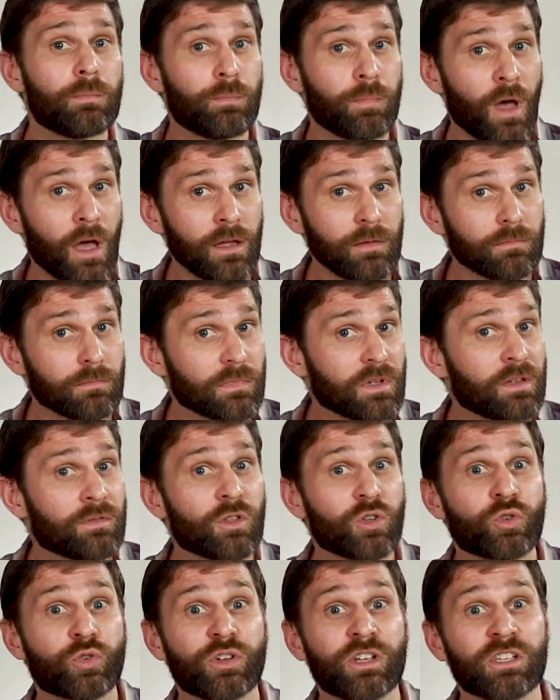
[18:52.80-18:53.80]
But if
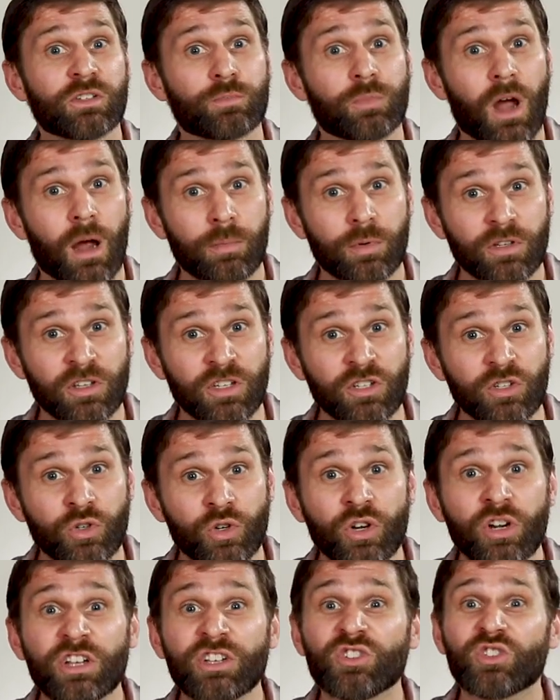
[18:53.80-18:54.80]
the tree is properly
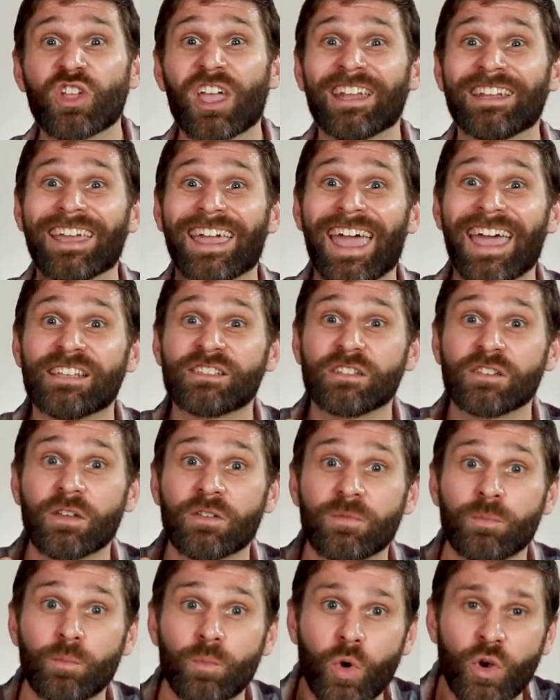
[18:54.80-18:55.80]
nourished and it has
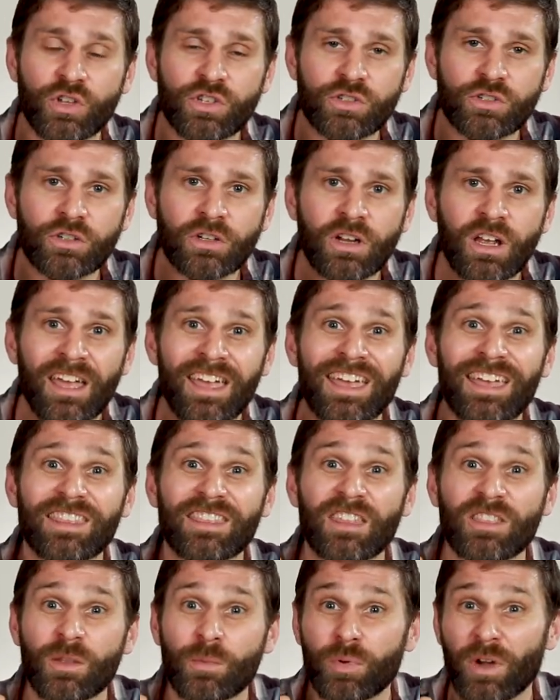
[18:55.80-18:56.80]
enough moisture,
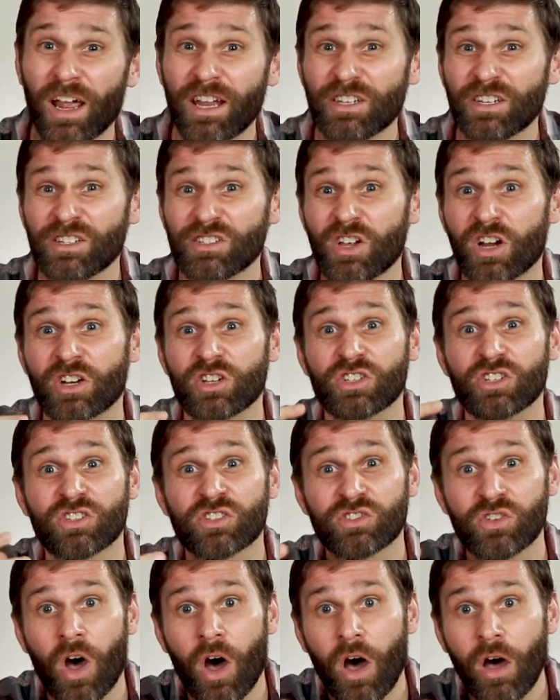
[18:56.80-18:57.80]
then the branches are
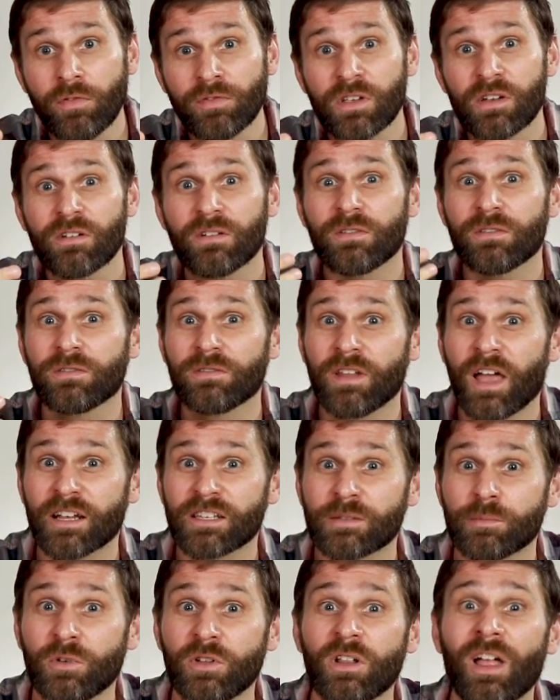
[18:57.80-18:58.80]
soft,
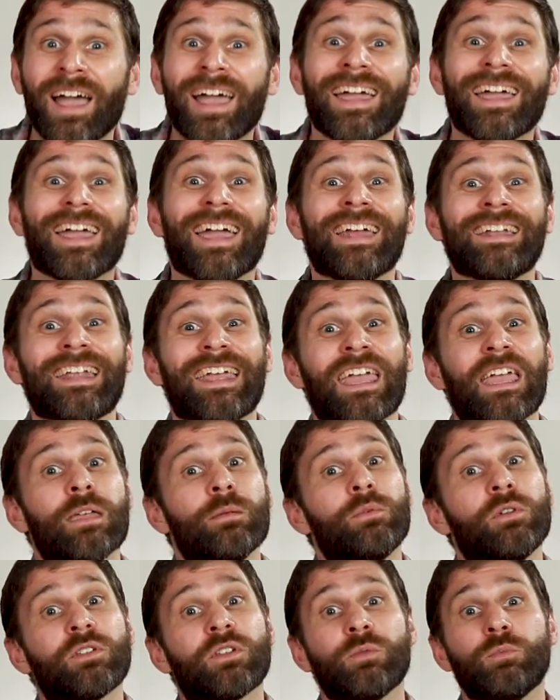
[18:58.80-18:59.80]
flexible, and
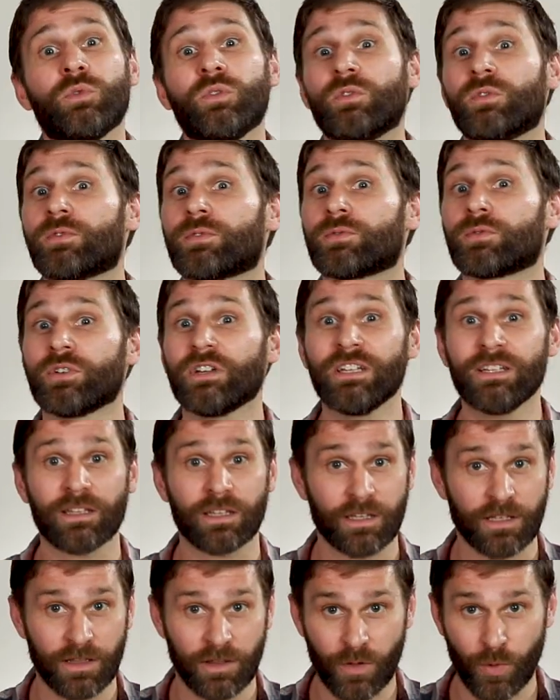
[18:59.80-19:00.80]
able to move
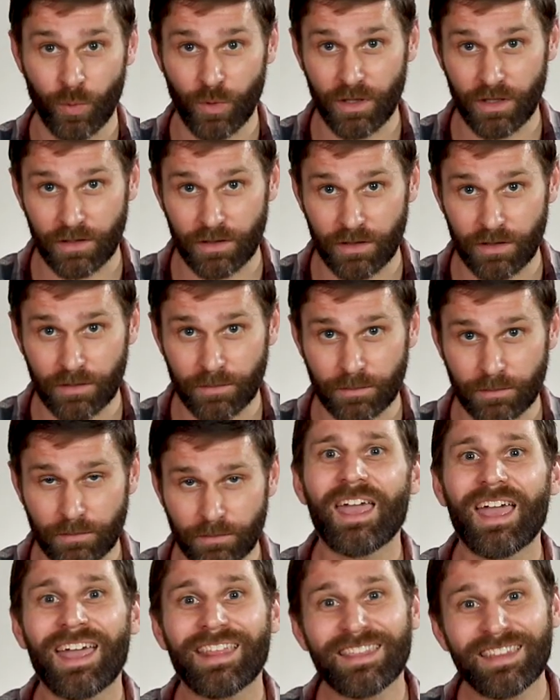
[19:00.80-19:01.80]
freely in the wind.
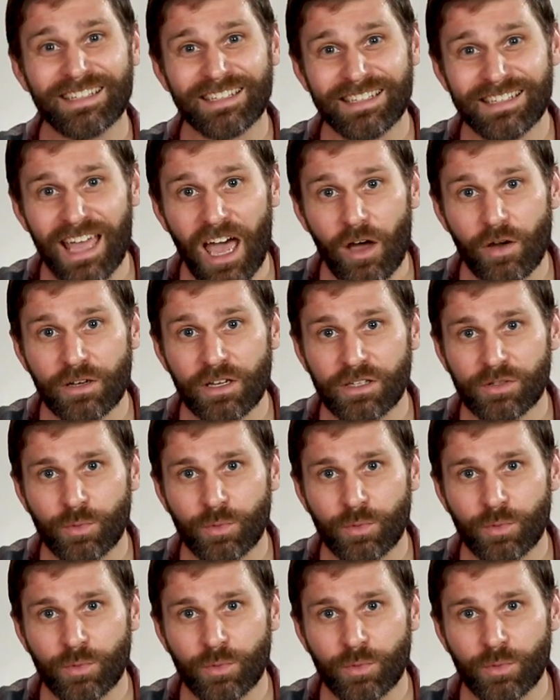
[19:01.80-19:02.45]
And this is how it